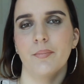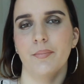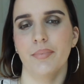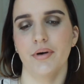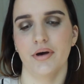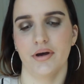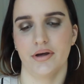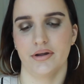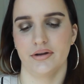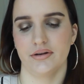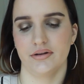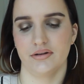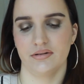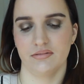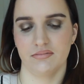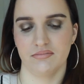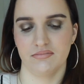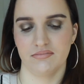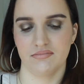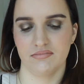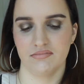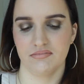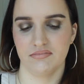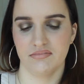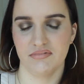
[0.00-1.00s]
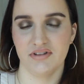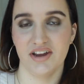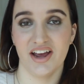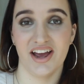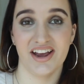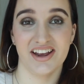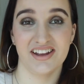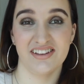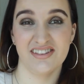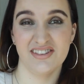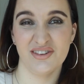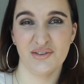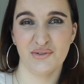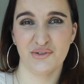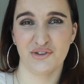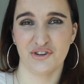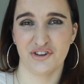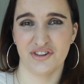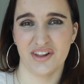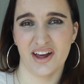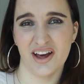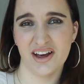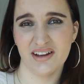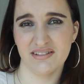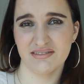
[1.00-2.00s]
but yeah, I can still
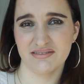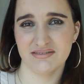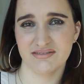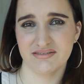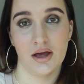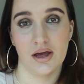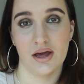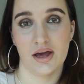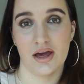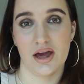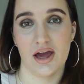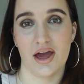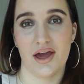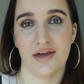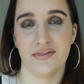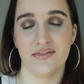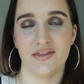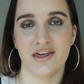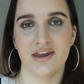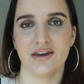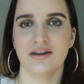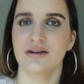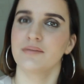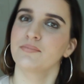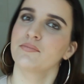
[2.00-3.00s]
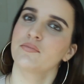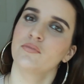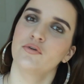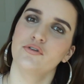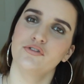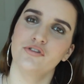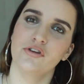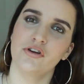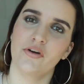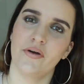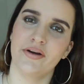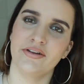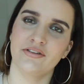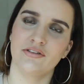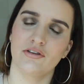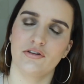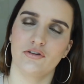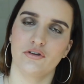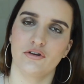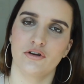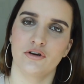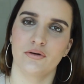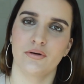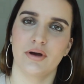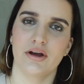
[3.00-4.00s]
do that. And then I'm also going to
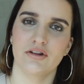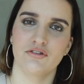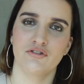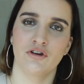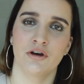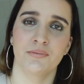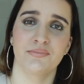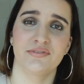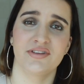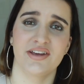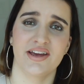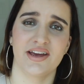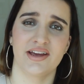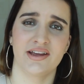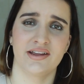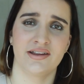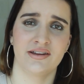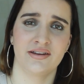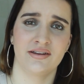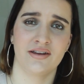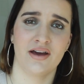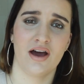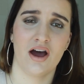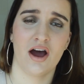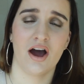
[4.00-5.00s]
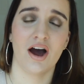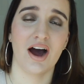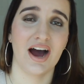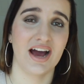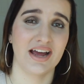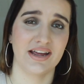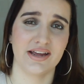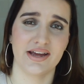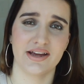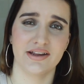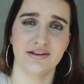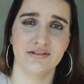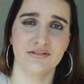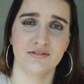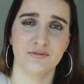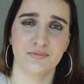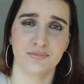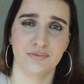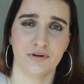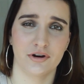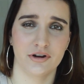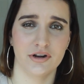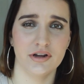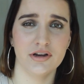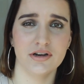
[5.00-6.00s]
do a top 10 high-end
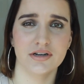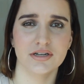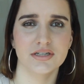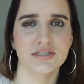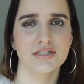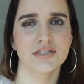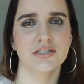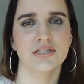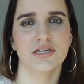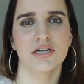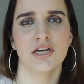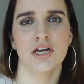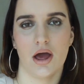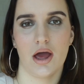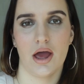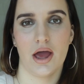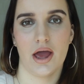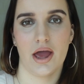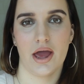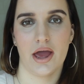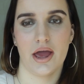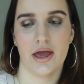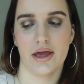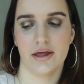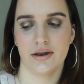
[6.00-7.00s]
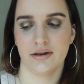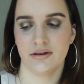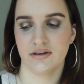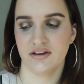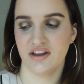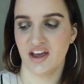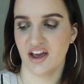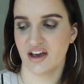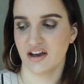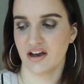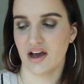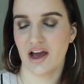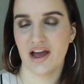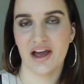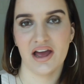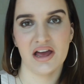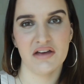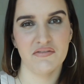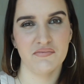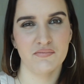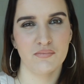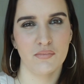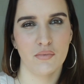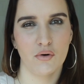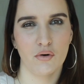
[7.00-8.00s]
products, and yeah, I
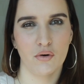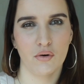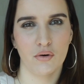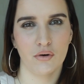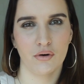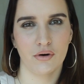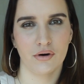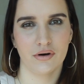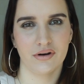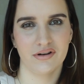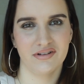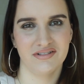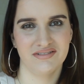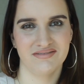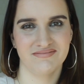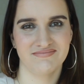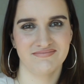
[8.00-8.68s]
have more